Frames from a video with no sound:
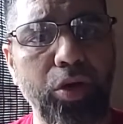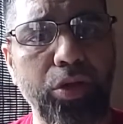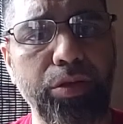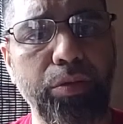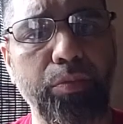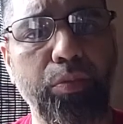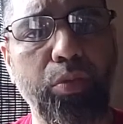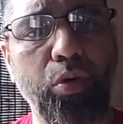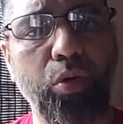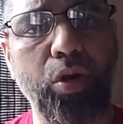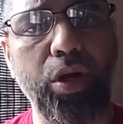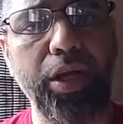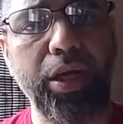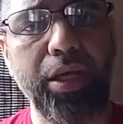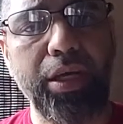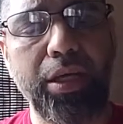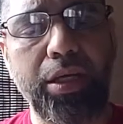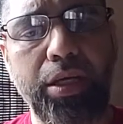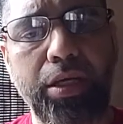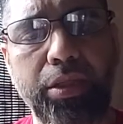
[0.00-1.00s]
on the board,
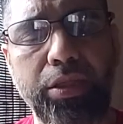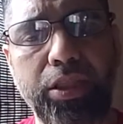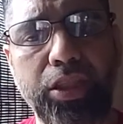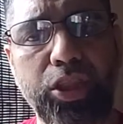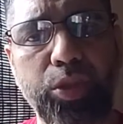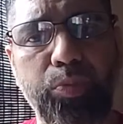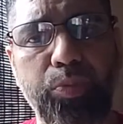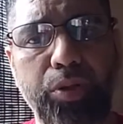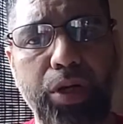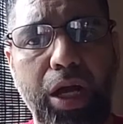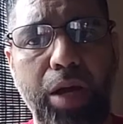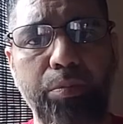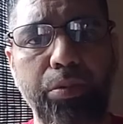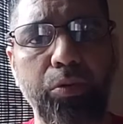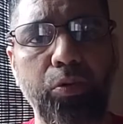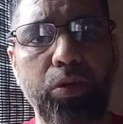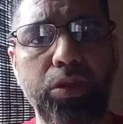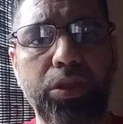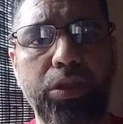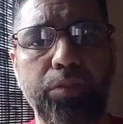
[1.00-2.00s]
this
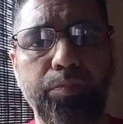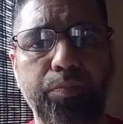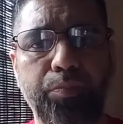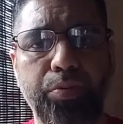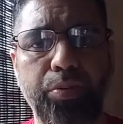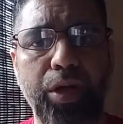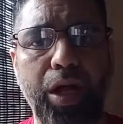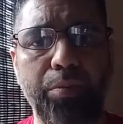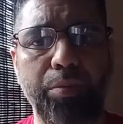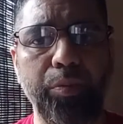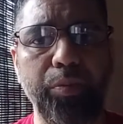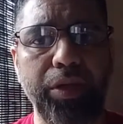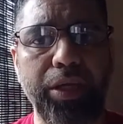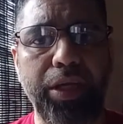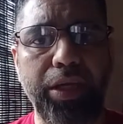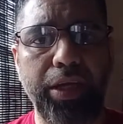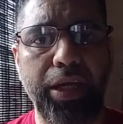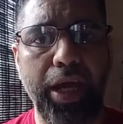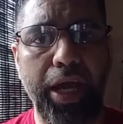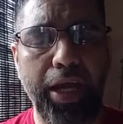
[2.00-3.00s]
problem was
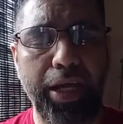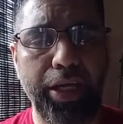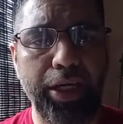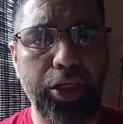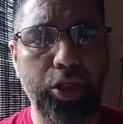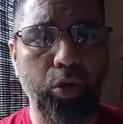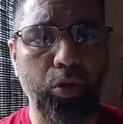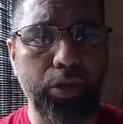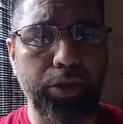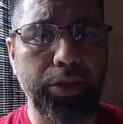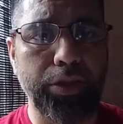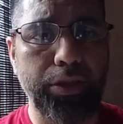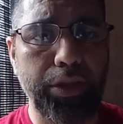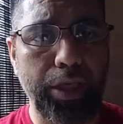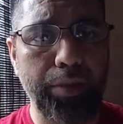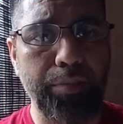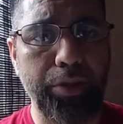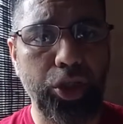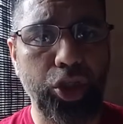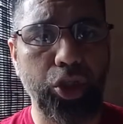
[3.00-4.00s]
probably heading towards the
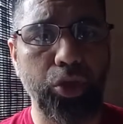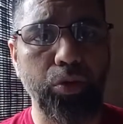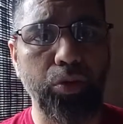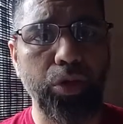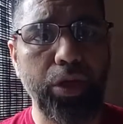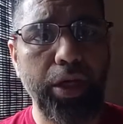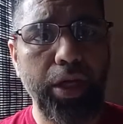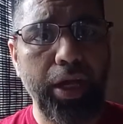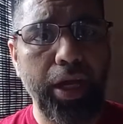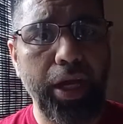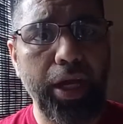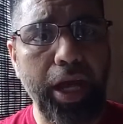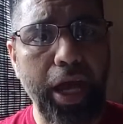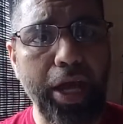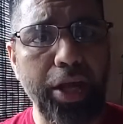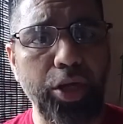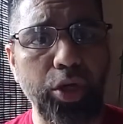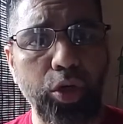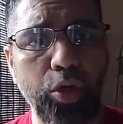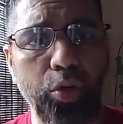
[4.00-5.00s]
same issue. And
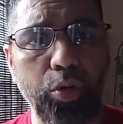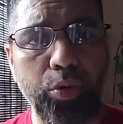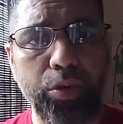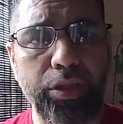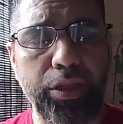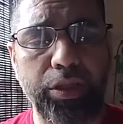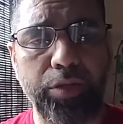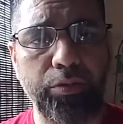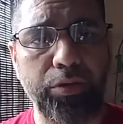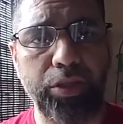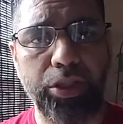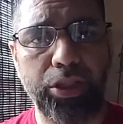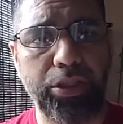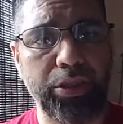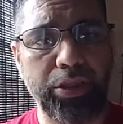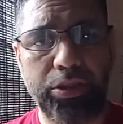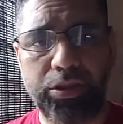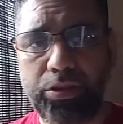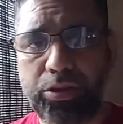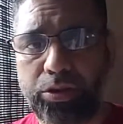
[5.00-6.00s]
I knew
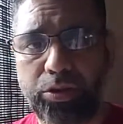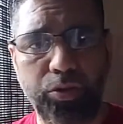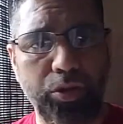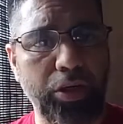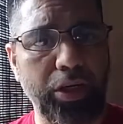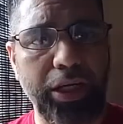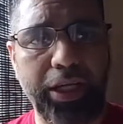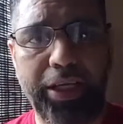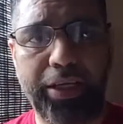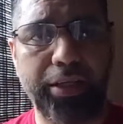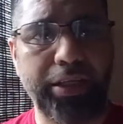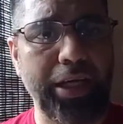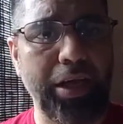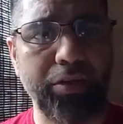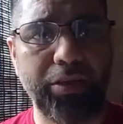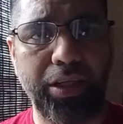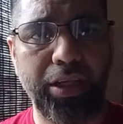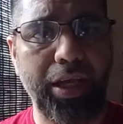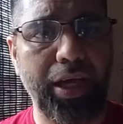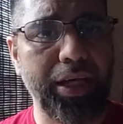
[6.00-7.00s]
sooner or later
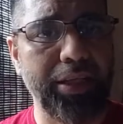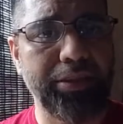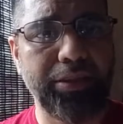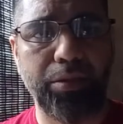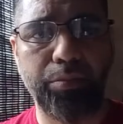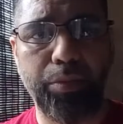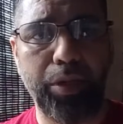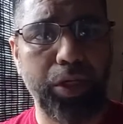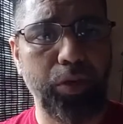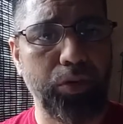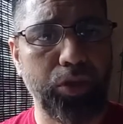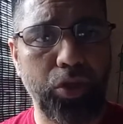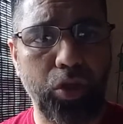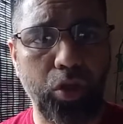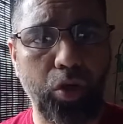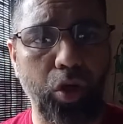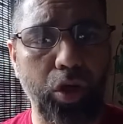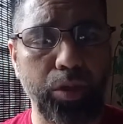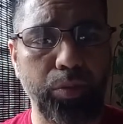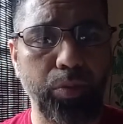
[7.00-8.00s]
down the line, somebody was going
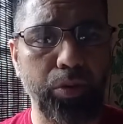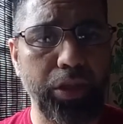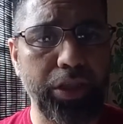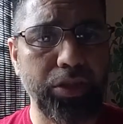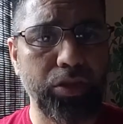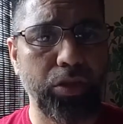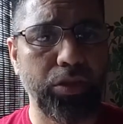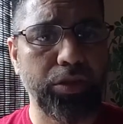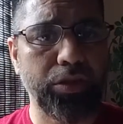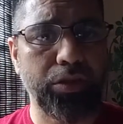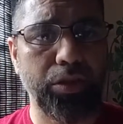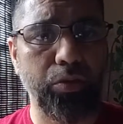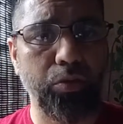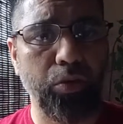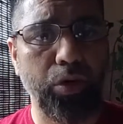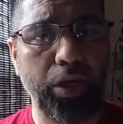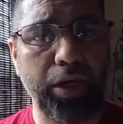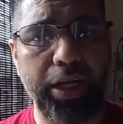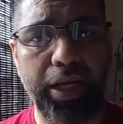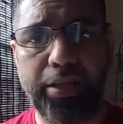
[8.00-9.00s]
to call the police on
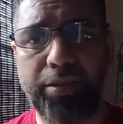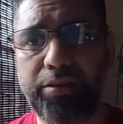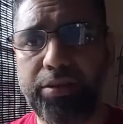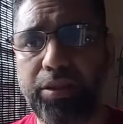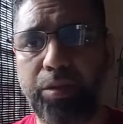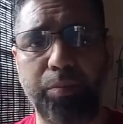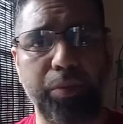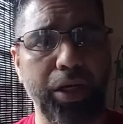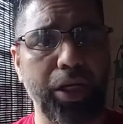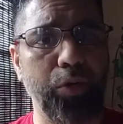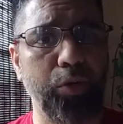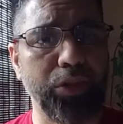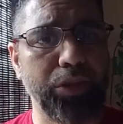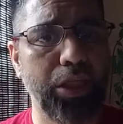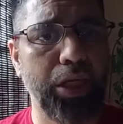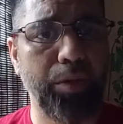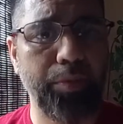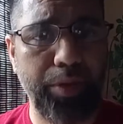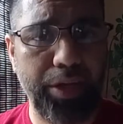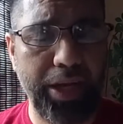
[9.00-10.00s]
someone and somebody was
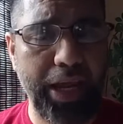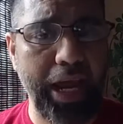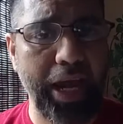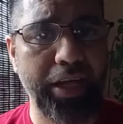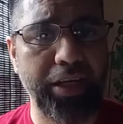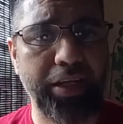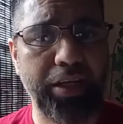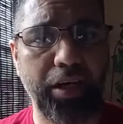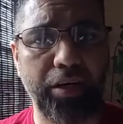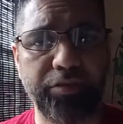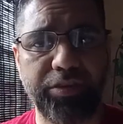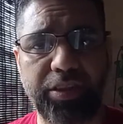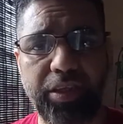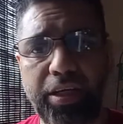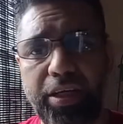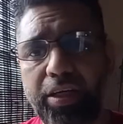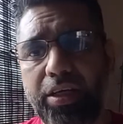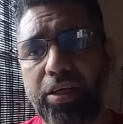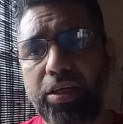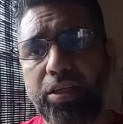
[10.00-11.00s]
going to be in handcuffs.
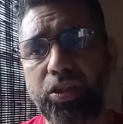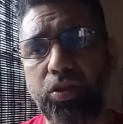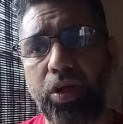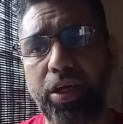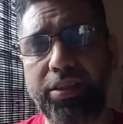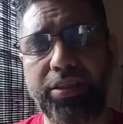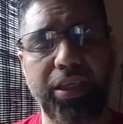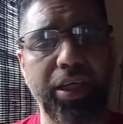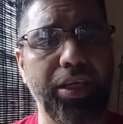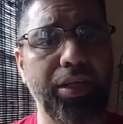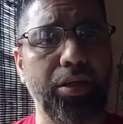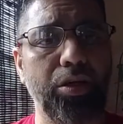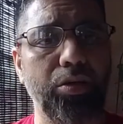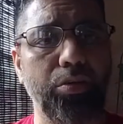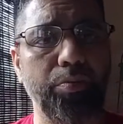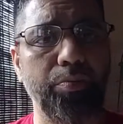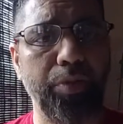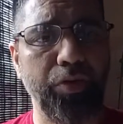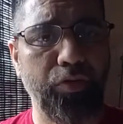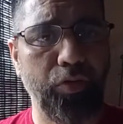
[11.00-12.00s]
So I said,
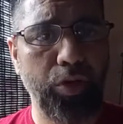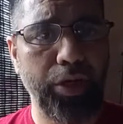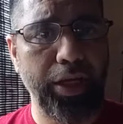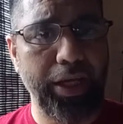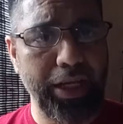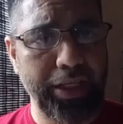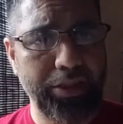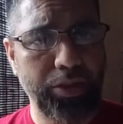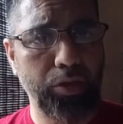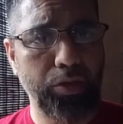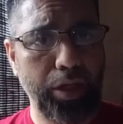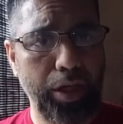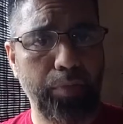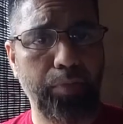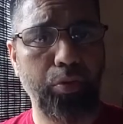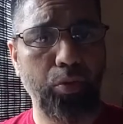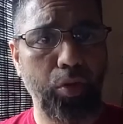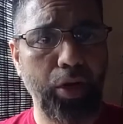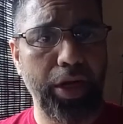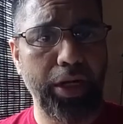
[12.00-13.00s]
before it gets to
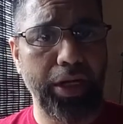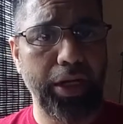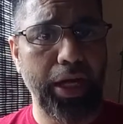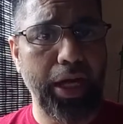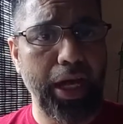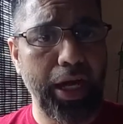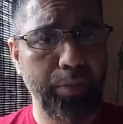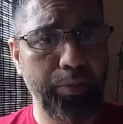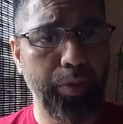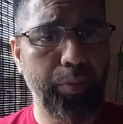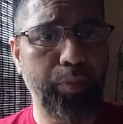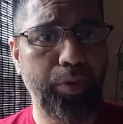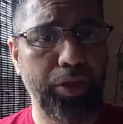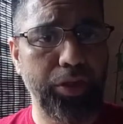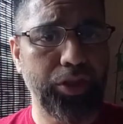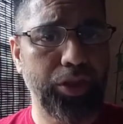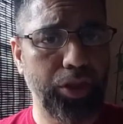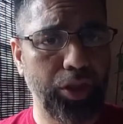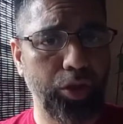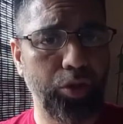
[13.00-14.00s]
that point and I am the
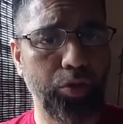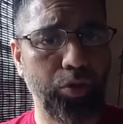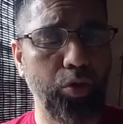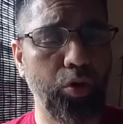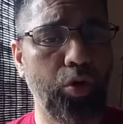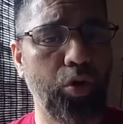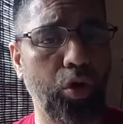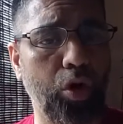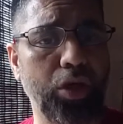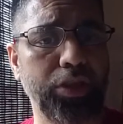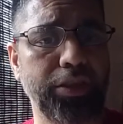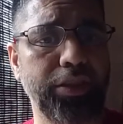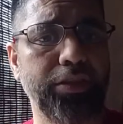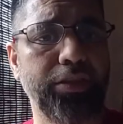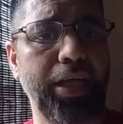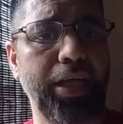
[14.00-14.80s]
person who causes